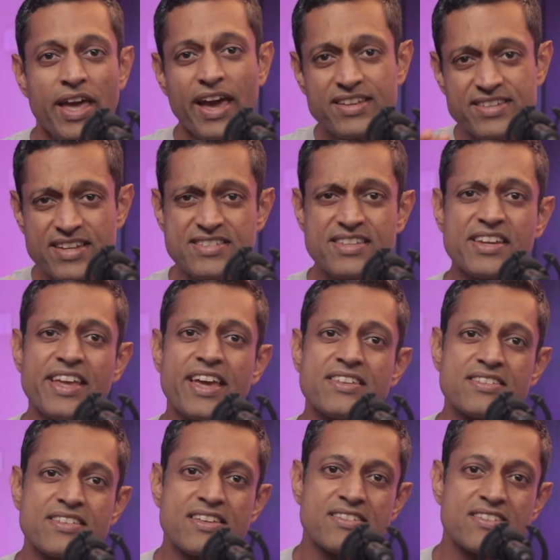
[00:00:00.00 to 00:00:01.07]
Accessory
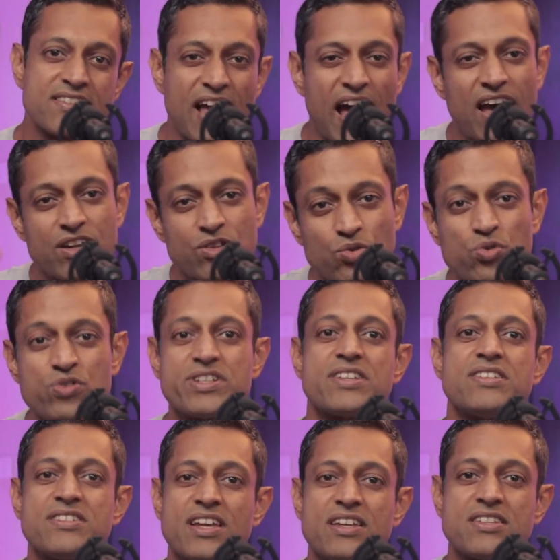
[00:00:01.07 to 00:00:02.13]
exercises are those
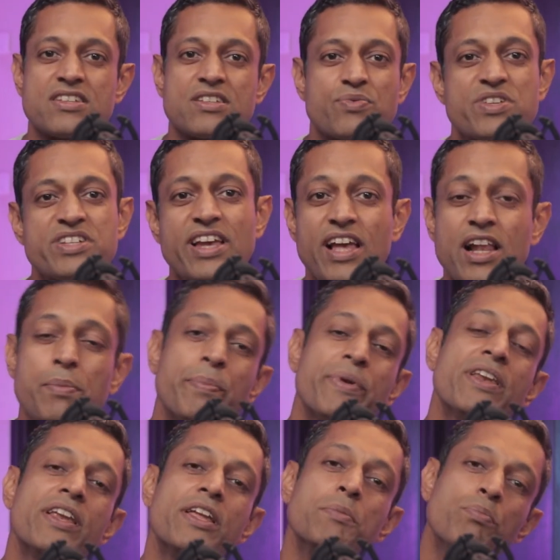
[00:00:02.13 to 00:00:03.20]
exercises which help
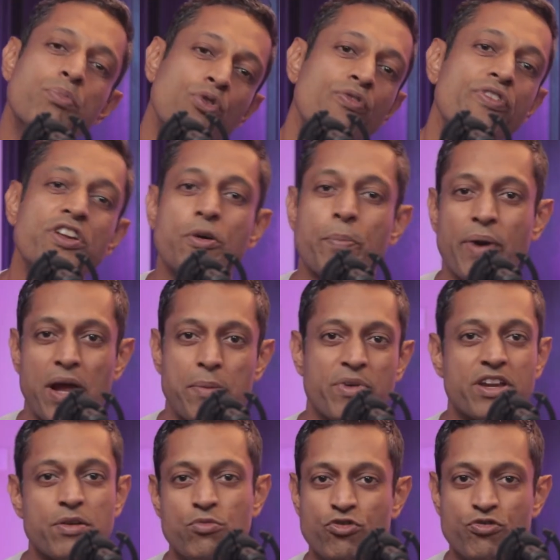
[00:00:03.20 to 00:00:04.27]
in improving your
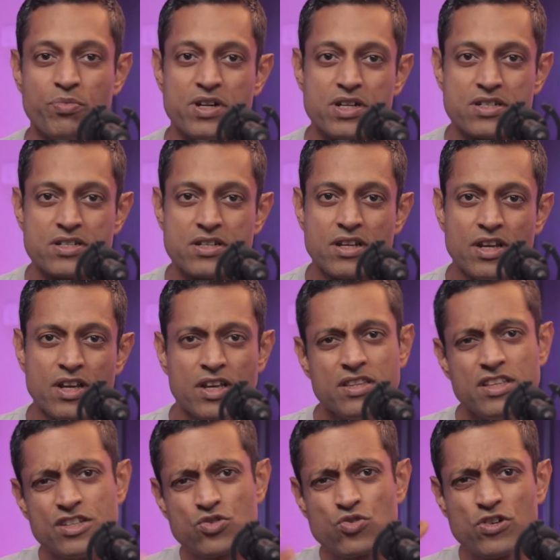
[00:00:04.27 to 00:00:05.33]
primary movements.
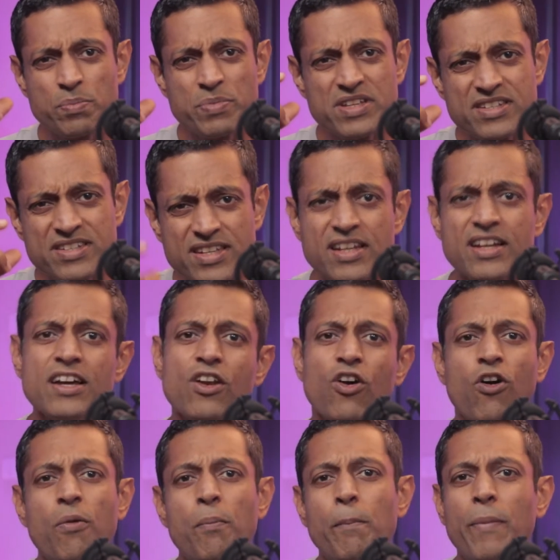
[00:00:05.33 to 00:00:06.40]
These could be single
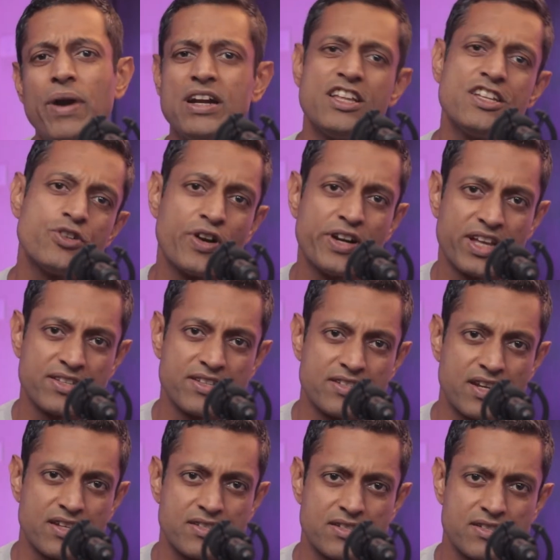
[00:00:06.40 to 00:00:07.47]
or multi-joint
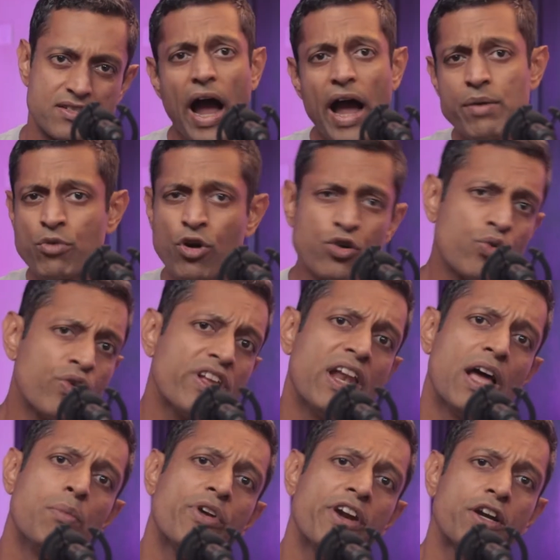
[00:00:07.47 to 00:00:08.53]
exercises. I am not going to
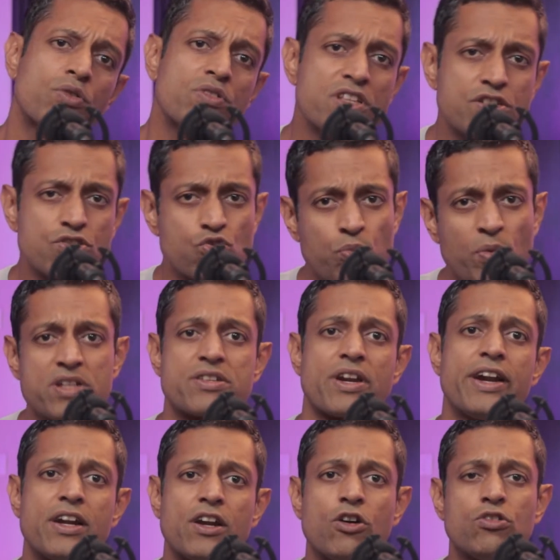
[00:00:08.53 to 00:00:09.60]
elaborate on these too much
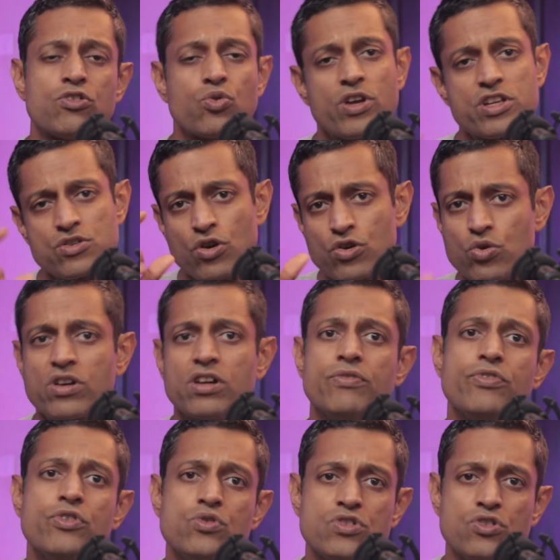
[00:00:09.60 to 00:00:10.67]
right now so as not to
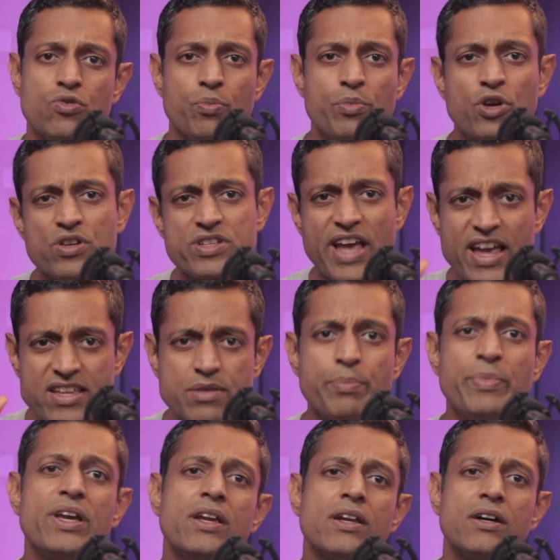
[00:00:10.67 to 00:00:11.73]
confuse you, because as a
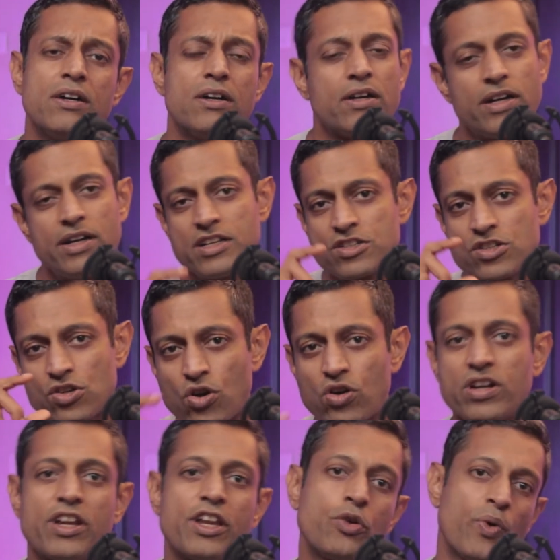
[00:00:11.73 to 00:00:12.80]
beginner, it is
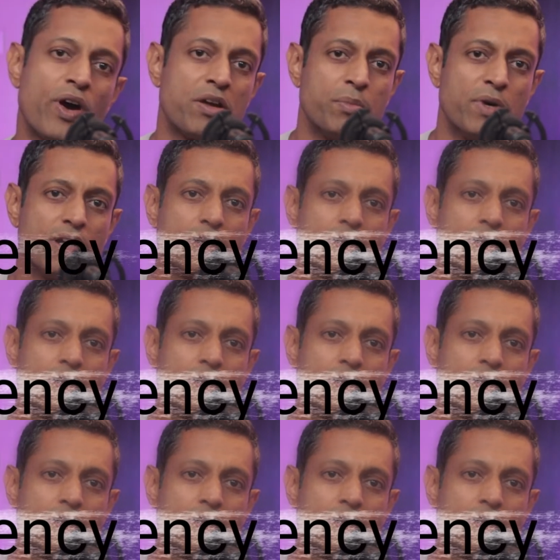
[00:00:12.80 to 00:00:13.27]
not a requirement.